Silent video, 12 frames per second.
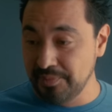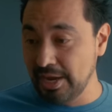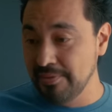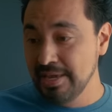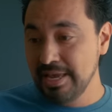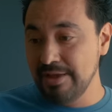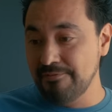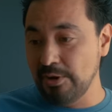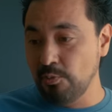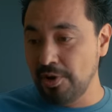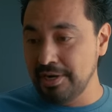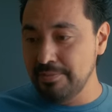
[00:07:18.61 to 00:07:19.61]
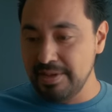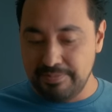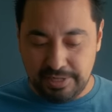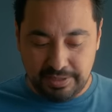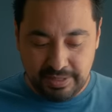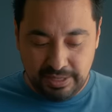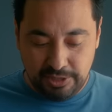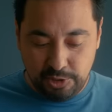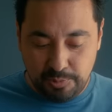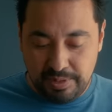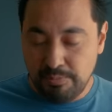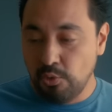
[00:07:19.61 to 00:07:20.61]
Now, if I wanted maybe a
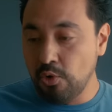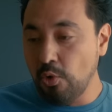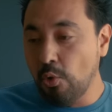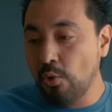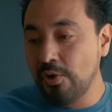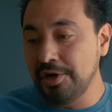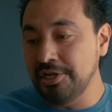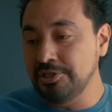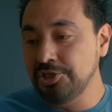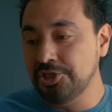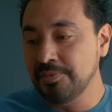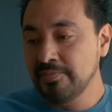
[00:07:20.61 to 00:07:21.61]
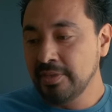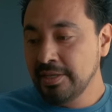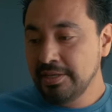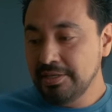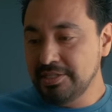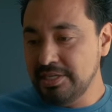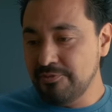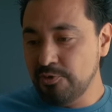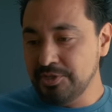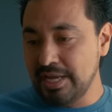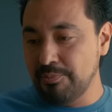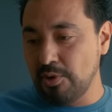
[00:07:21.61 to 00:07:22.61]
little bit more orange, let's say
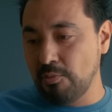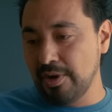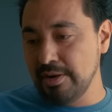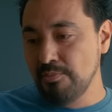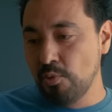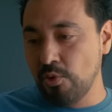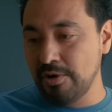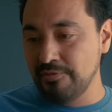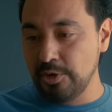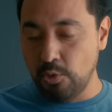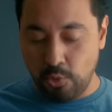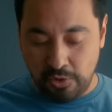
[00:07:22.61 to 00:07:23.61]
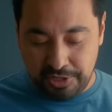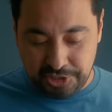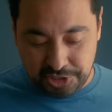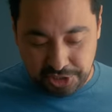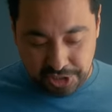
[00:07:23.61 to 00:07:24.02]
for example, I wanted more of an orange